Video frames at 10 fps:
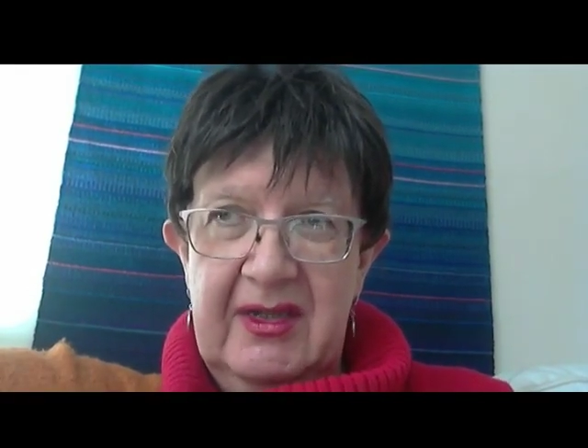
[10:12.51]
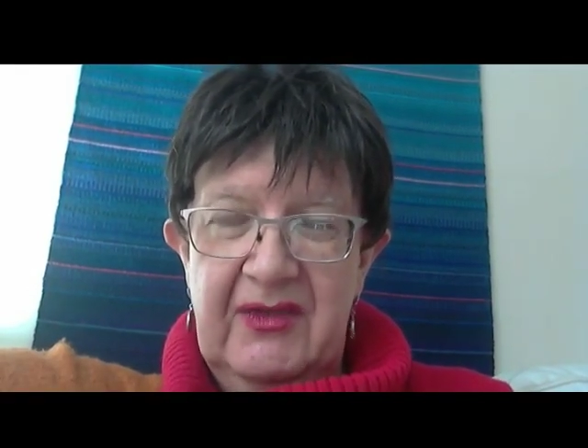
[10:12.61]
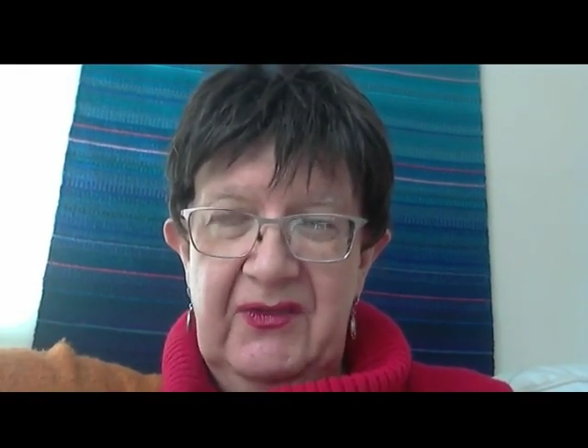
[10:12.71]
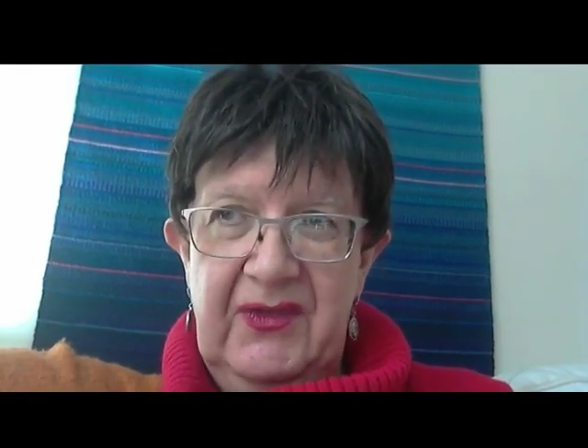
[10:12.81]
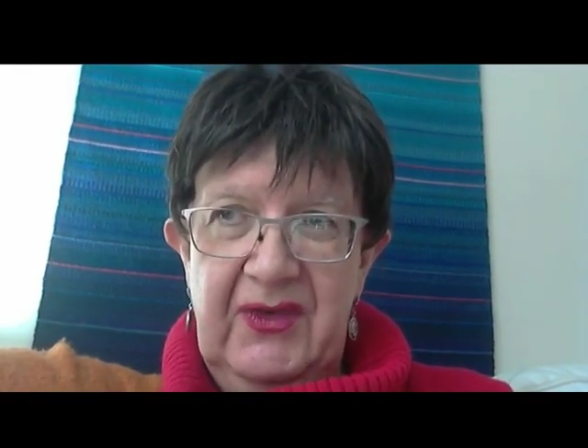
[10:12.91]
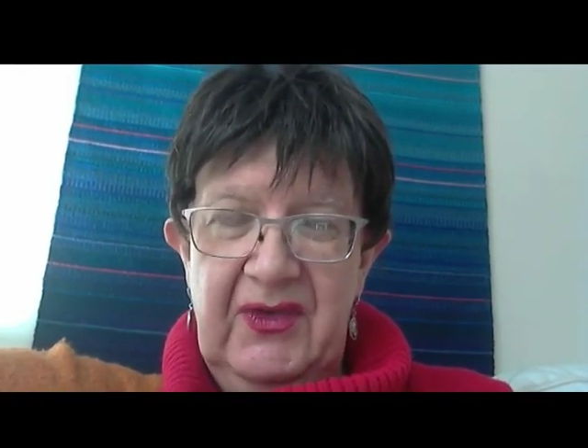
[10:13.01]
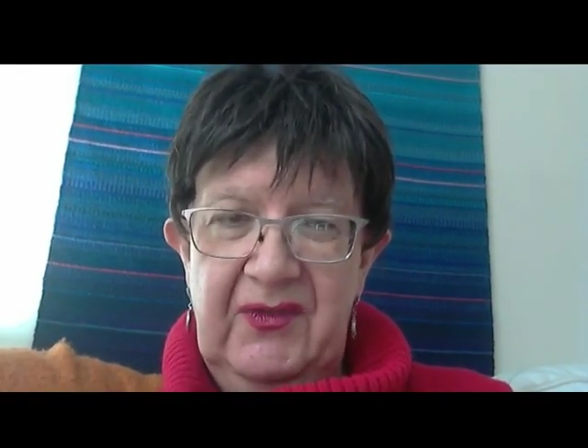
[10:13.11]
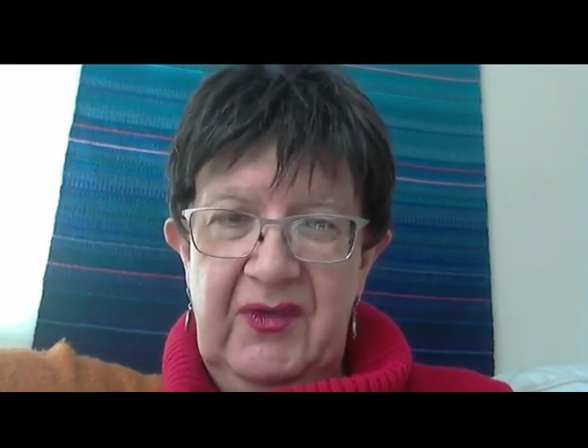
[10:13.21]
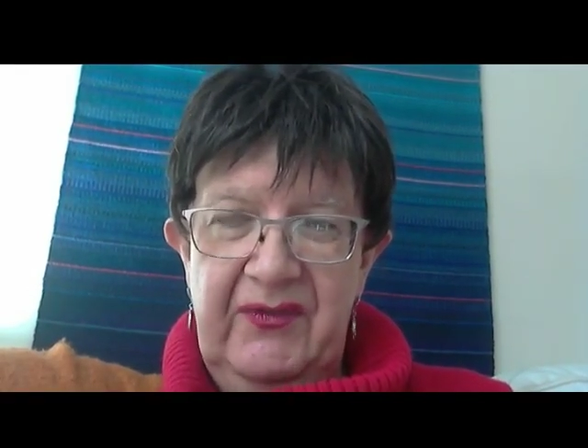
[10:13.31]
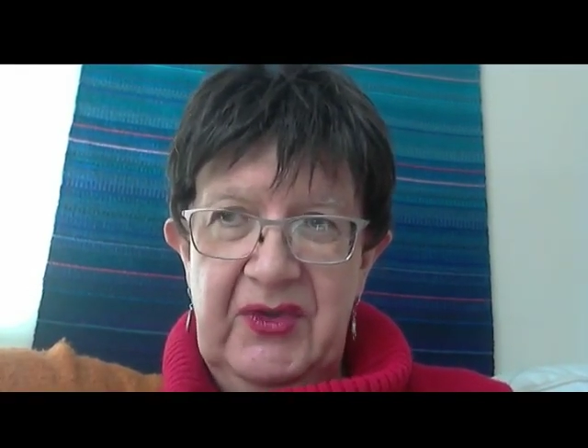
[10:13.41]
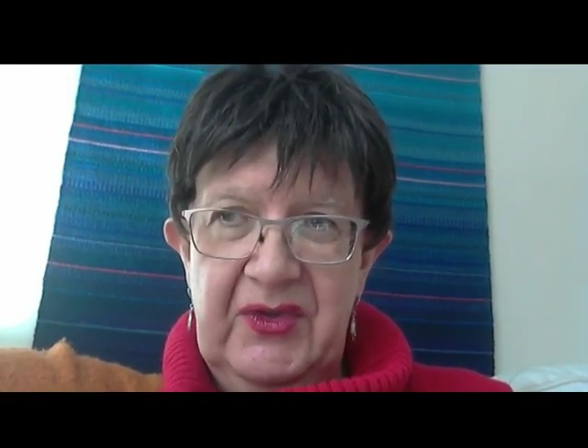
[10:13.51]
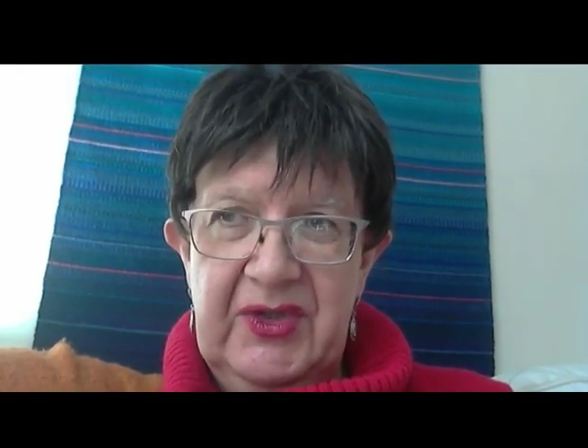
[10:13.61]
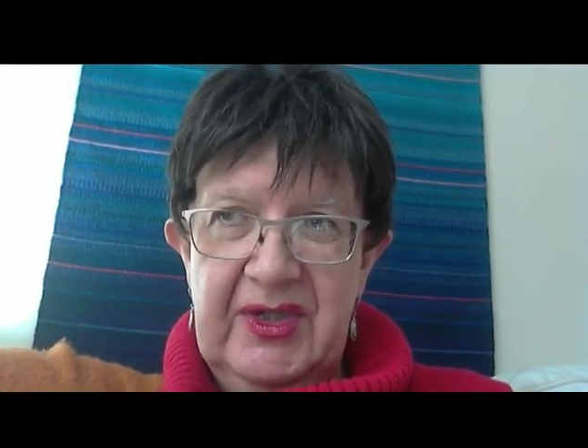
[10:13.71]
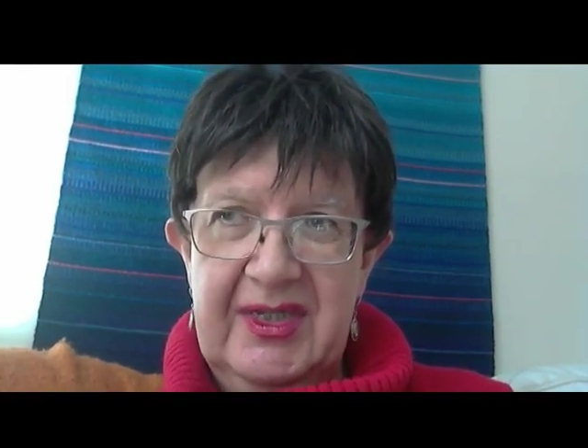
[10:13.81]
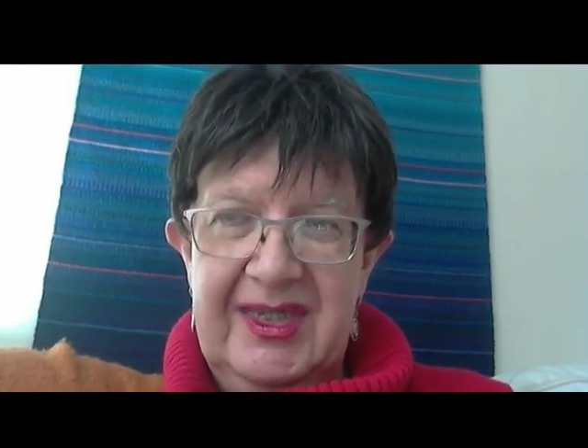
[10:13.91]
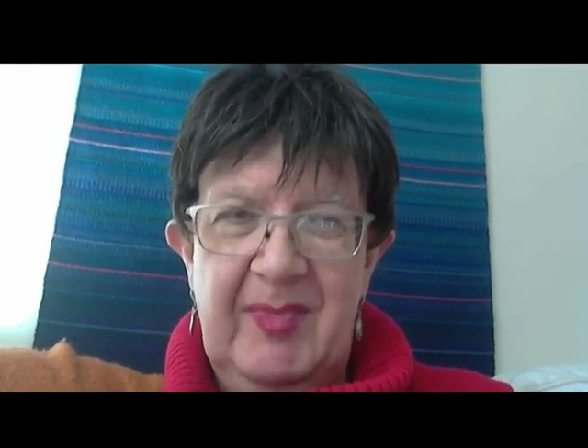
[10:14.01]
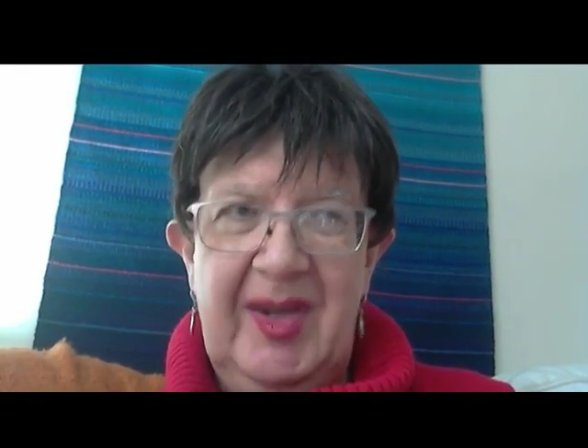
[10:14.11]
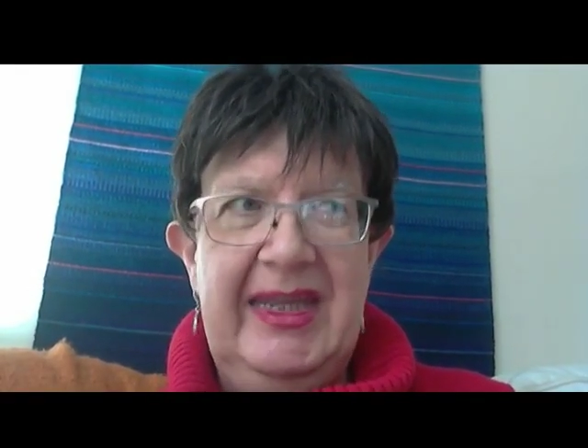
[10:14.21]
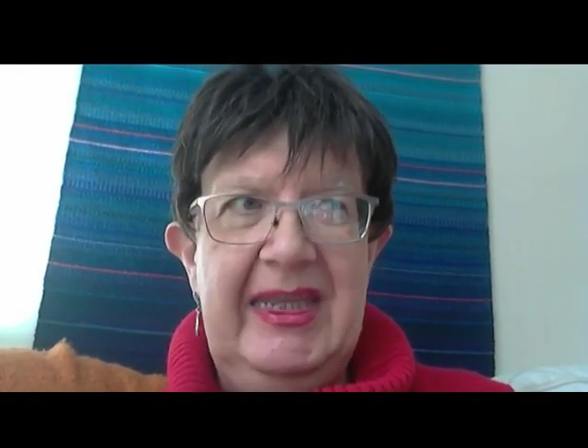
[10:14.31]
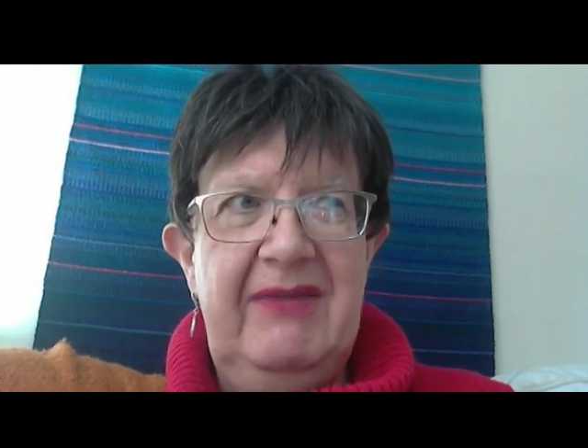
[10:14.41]
of Confucius. He
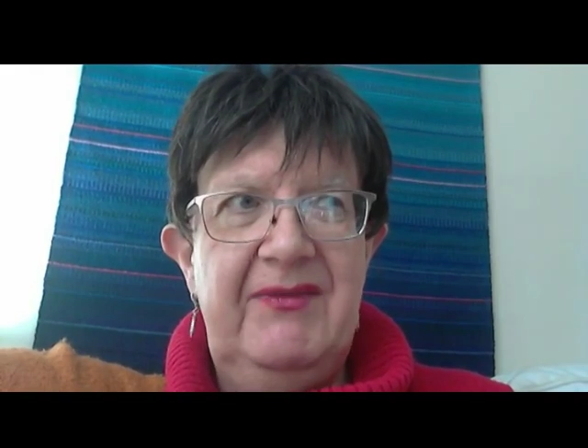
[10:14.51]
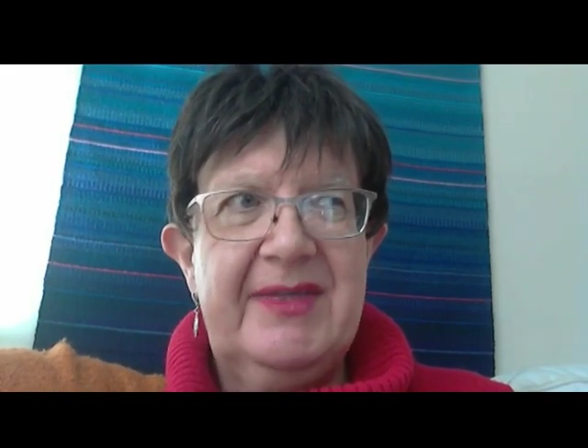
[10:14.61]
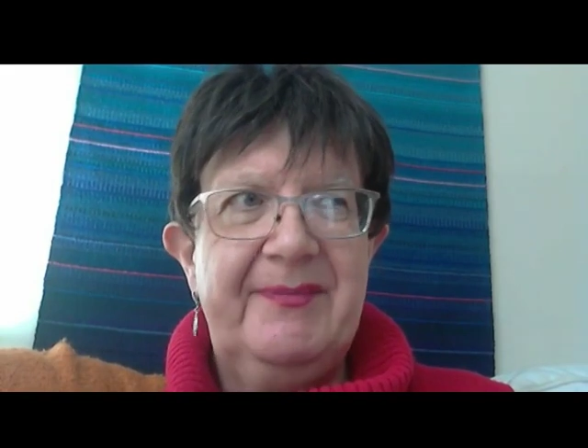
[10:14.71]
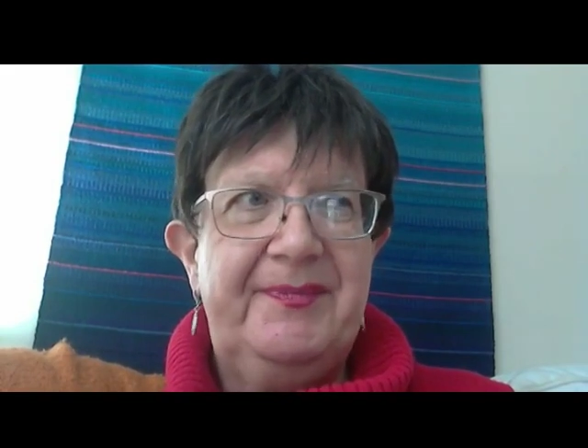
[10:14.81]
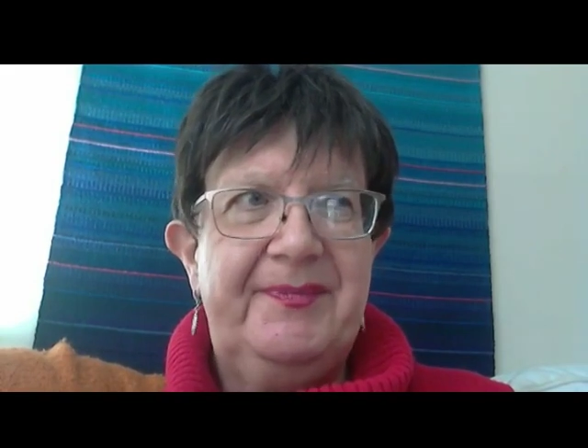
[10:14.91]
believes